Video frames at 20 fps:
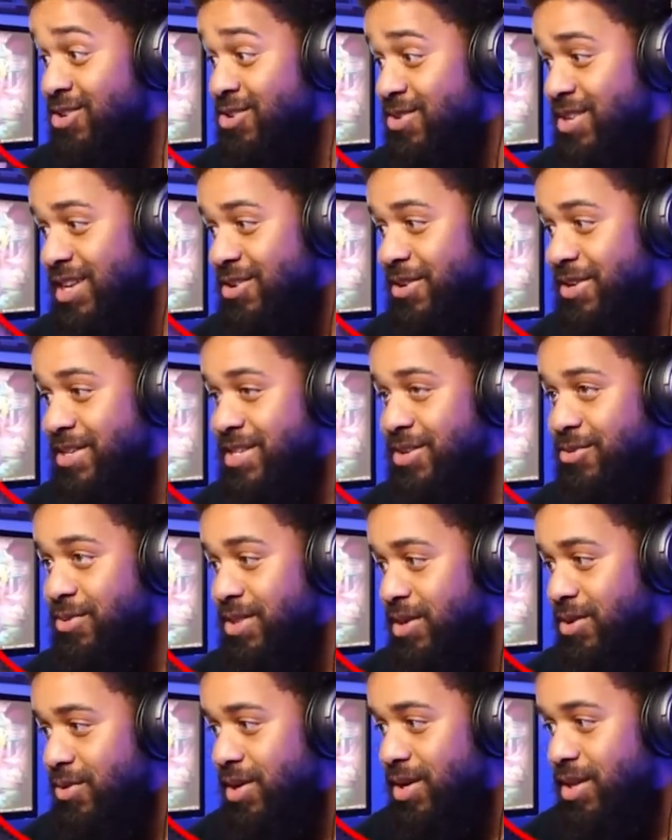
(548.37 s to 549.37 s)
decreasing
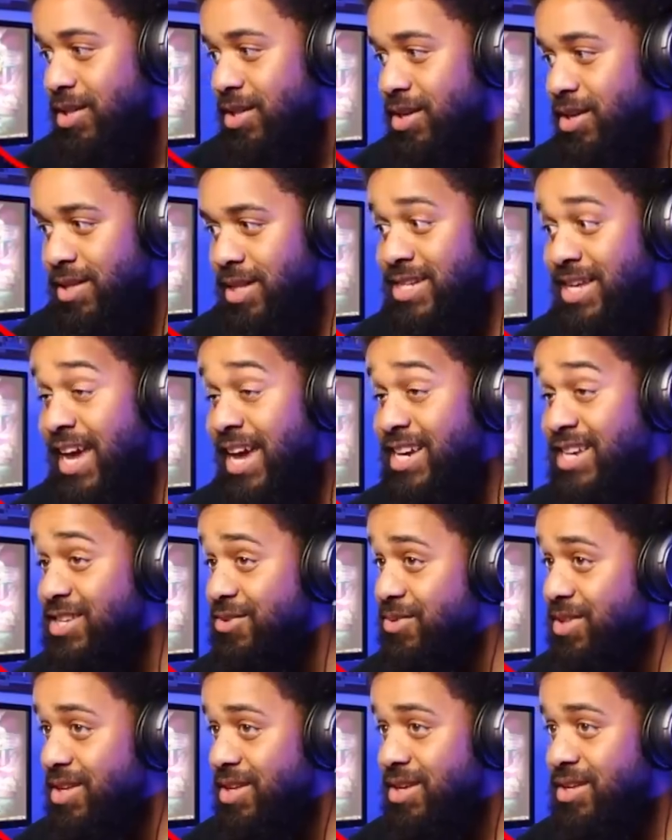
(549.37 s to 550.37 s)
really quickly. That's
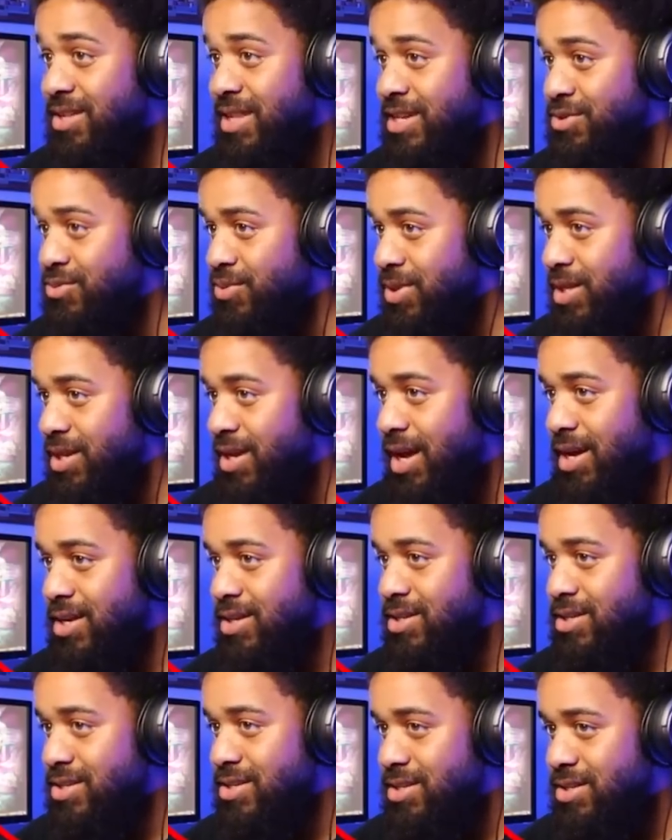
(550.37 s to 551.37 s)
really
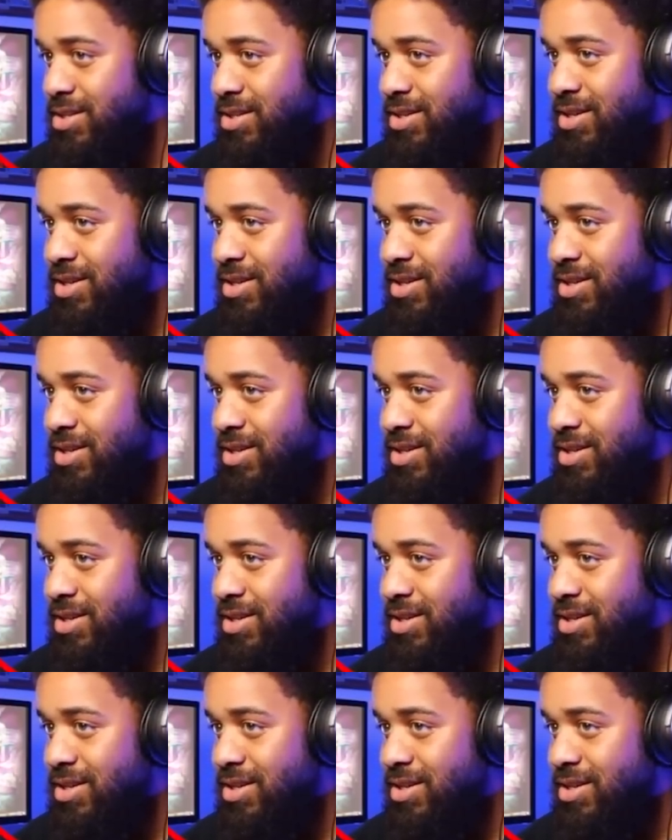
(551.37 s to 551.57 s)
nice.